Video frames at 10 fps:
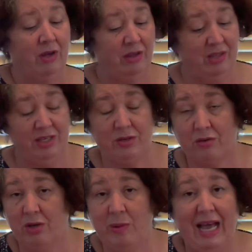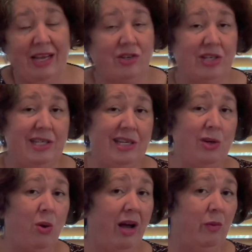This group actually did
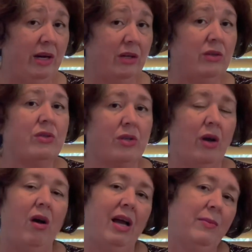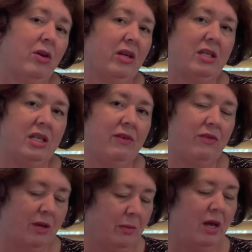quite well, so I'm going to give them